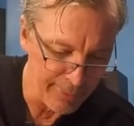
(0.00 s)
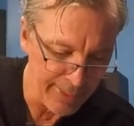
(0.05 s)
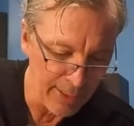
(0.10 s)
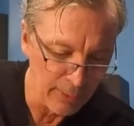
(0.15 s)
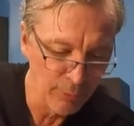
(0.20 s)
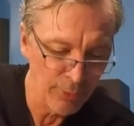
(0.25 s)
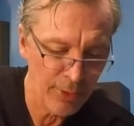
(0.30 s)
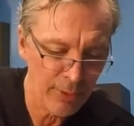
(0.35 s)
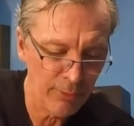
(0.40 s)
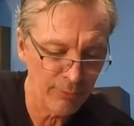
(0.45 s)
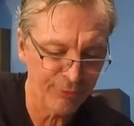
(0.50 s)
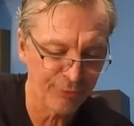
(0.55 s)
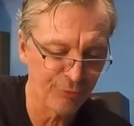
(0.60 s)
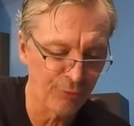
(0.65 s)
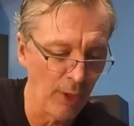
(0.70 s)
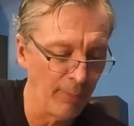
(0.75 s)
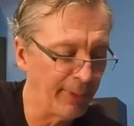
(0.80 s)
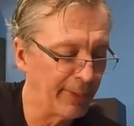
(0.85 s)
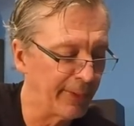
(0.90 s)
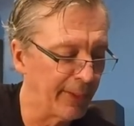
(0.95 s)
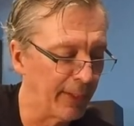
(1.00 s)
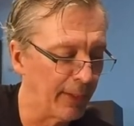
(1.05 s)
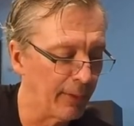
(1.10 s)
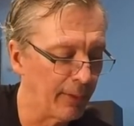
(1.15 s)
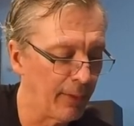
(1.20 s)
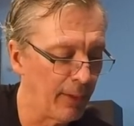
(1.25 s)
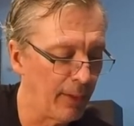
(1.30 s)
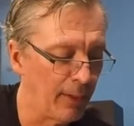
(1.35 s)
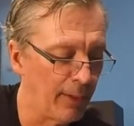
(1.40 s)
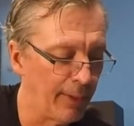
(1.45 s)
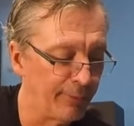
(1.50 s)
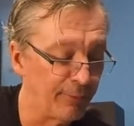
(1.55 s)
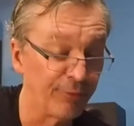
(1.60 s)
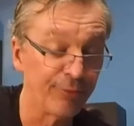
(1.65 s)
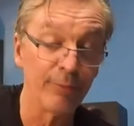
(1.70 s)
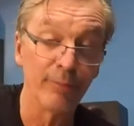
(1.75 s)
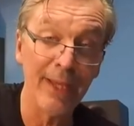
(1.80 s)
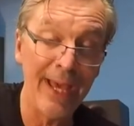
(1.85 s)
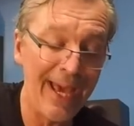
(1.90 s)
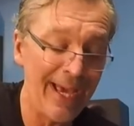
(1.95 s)
now look at your strumming there, and there's
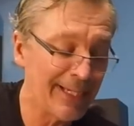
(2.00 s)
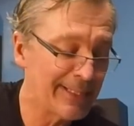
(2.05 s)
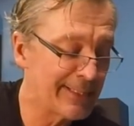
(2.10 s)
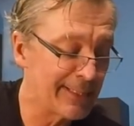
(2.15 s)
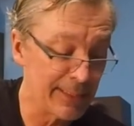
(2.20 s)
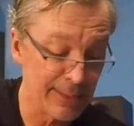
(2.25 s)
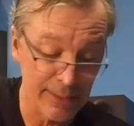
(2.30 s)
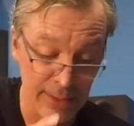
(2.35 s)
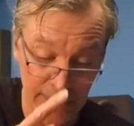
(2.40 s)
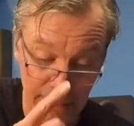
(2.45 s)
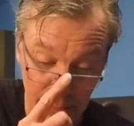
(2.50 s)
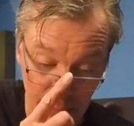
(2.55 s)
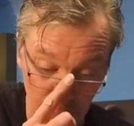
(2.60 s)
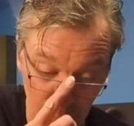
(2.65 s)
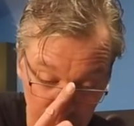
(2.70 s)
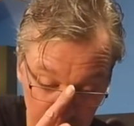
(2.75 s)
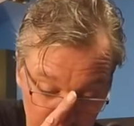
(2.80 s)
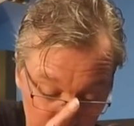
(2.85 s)
some accents to deal with